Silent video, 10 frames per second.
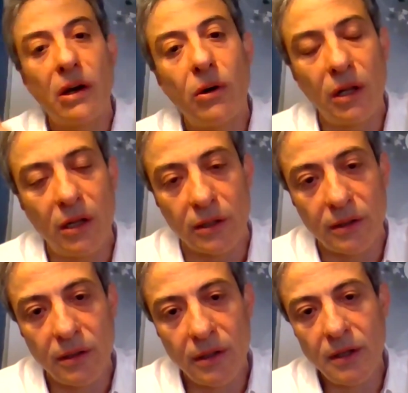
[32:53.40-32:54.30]
the whole
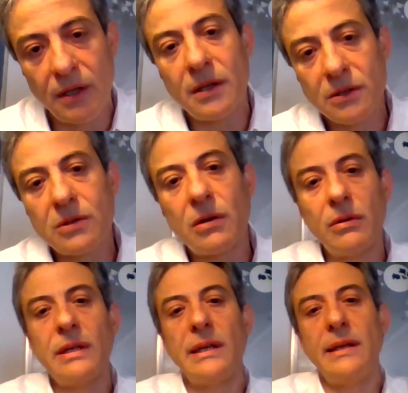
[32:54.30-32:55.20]
lot.
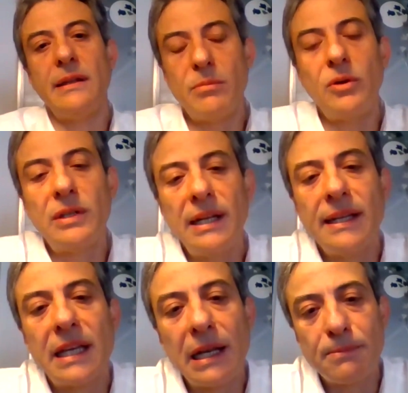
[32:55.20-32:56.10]
So
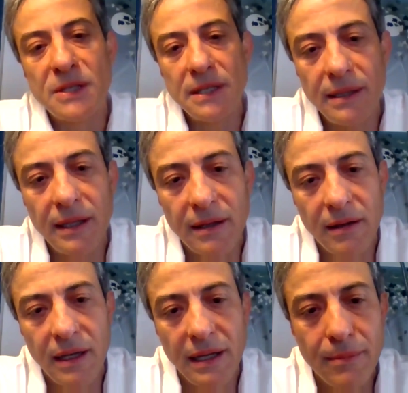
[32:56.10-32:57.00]
modeling helps
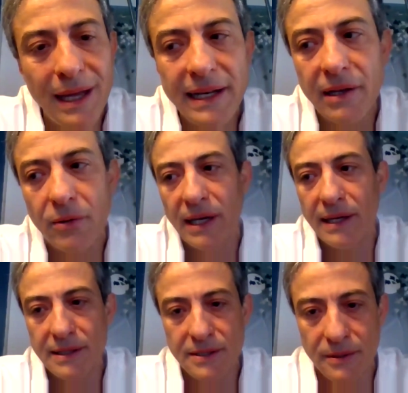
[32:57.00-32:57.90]
in many
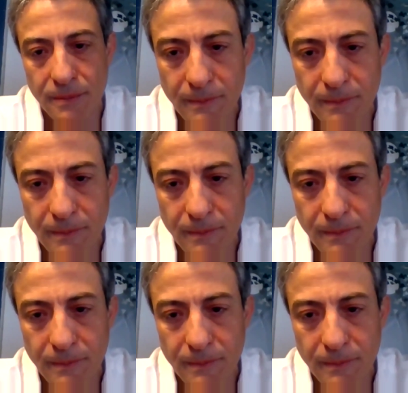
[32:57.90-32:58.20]
ways.